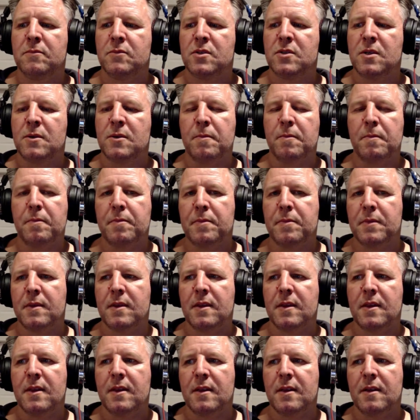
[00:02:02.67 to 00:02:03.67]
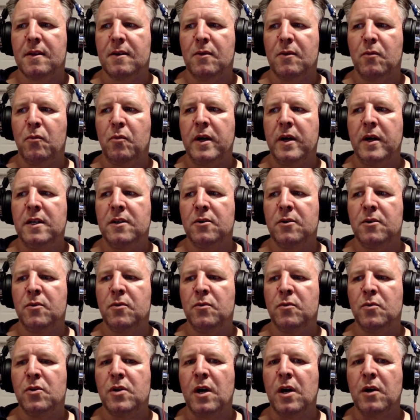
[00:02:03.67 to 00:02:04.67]
So when
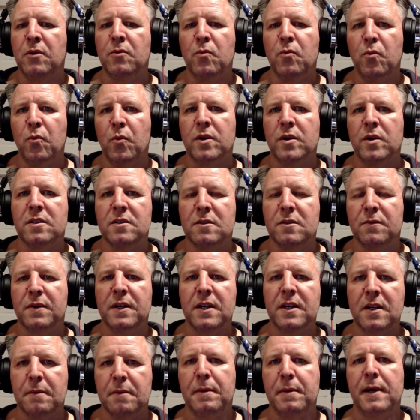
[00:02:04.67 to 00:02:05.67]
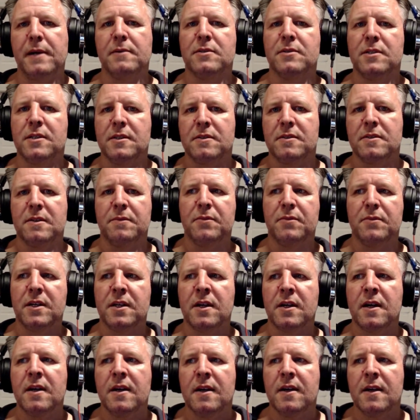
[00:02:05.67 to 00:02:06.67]
you don't want to think about it, something,
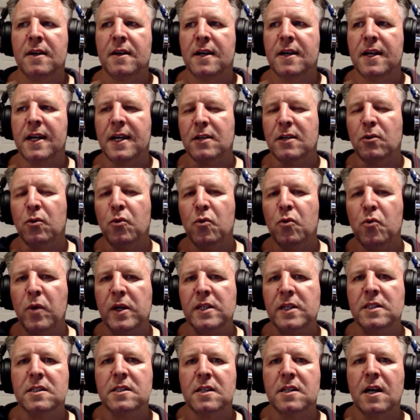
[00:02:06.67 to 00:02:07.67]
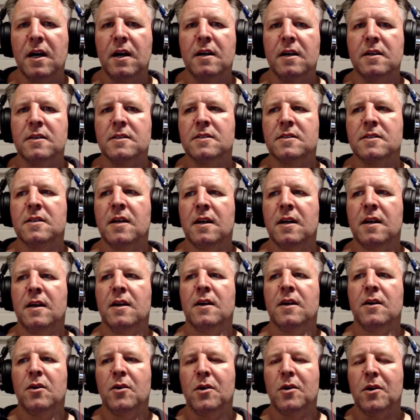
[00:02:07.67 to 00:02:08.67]
it always starts
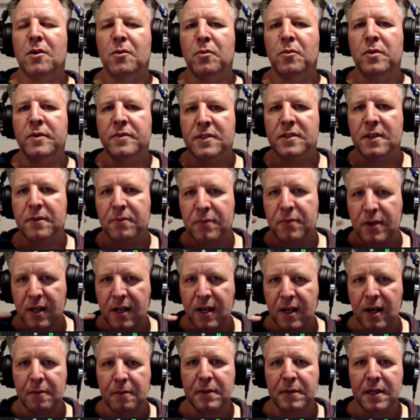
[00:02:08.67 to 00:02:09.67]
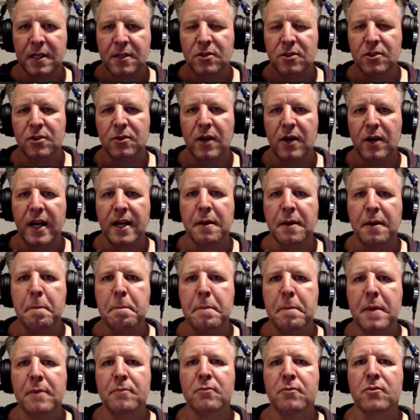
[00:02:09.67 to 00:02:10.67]
with something coming into your head, a
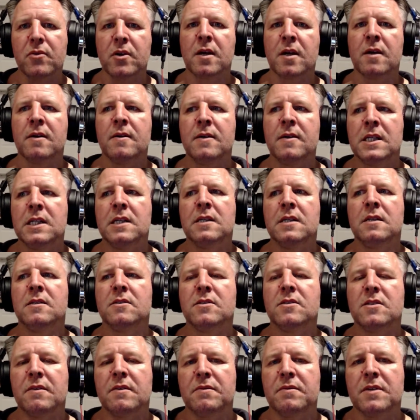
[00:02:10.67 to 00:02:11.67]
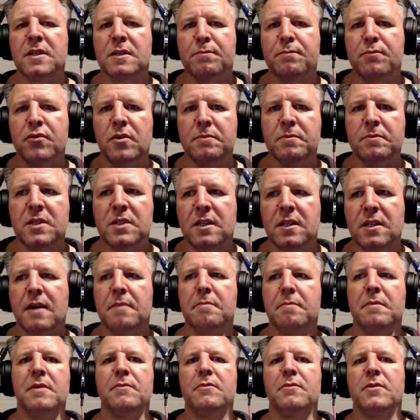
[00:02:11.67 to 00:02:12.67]
memory. Something prompted that
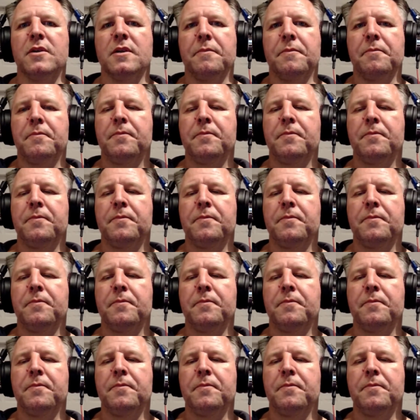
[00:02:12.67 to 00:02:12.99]
memory.